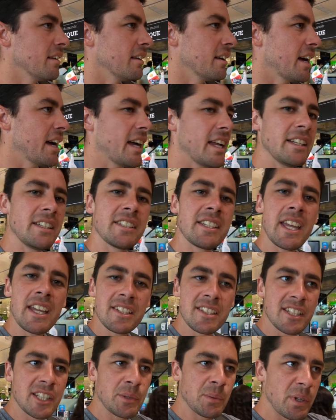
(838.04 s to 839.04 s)
And
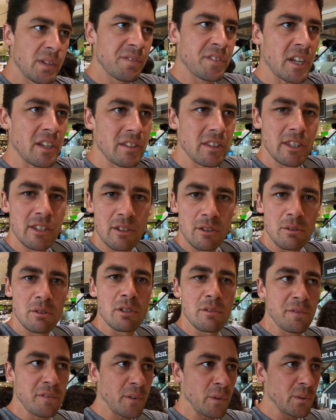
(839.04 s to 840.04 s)
yes, so we've done
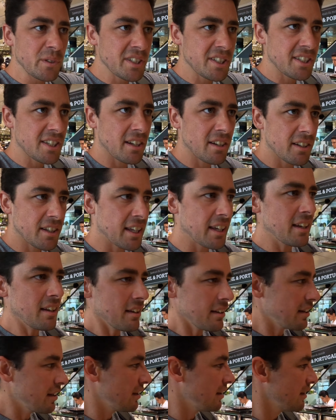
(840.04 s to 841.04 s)
the full circuit.
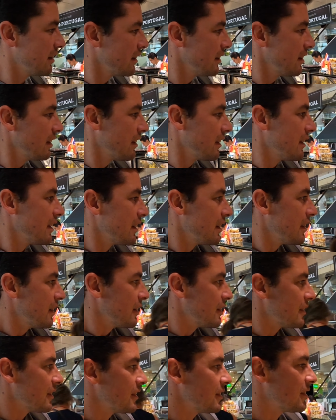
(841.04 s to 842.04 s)

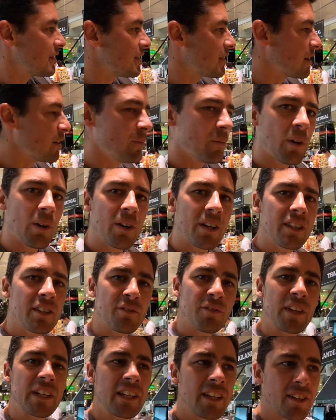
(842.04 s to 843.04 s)
Don't worry, the
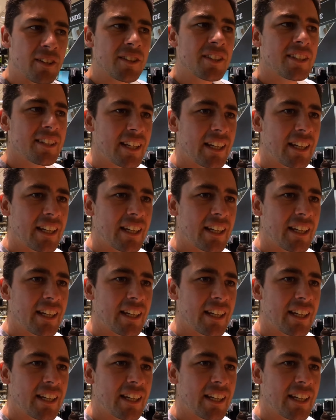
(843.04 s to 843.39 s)
video's